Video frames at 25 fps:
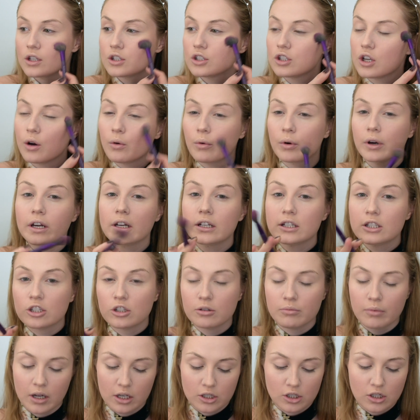Don't worry
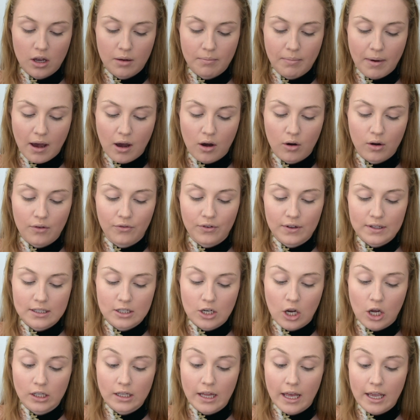too much about if
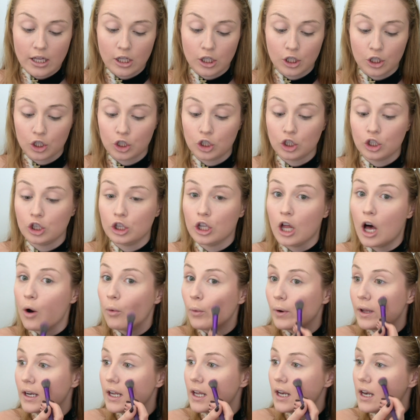it's not like
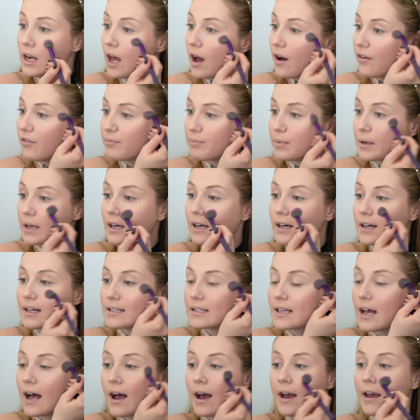glowing enough,
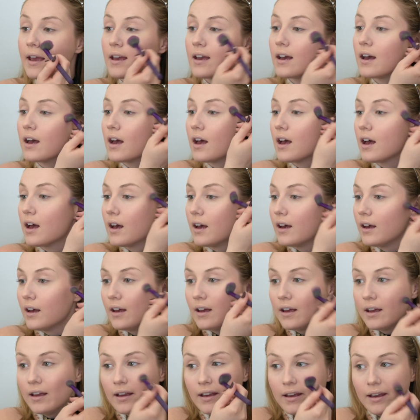because I
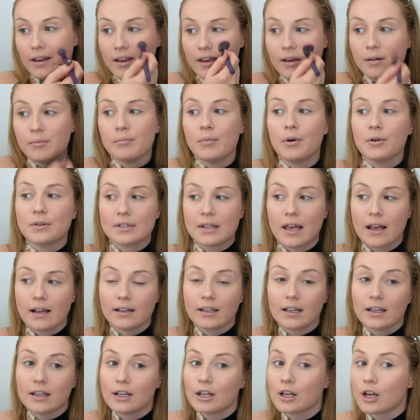am most
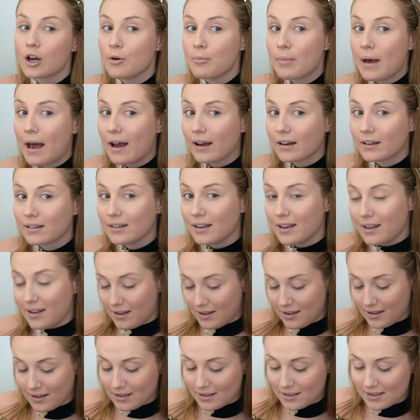likely gonna go back
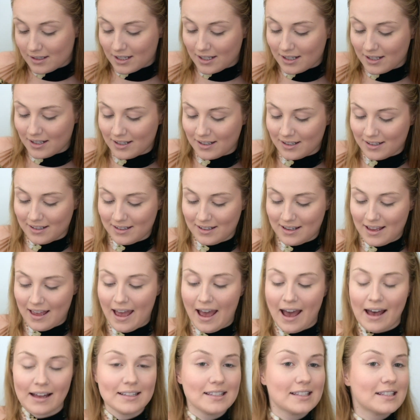and
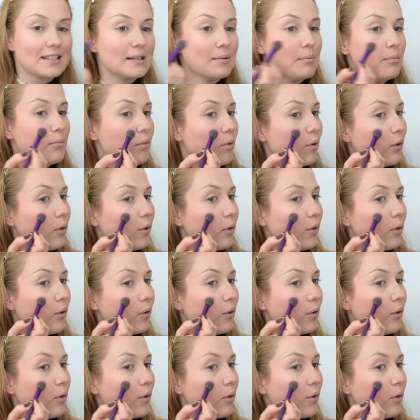add some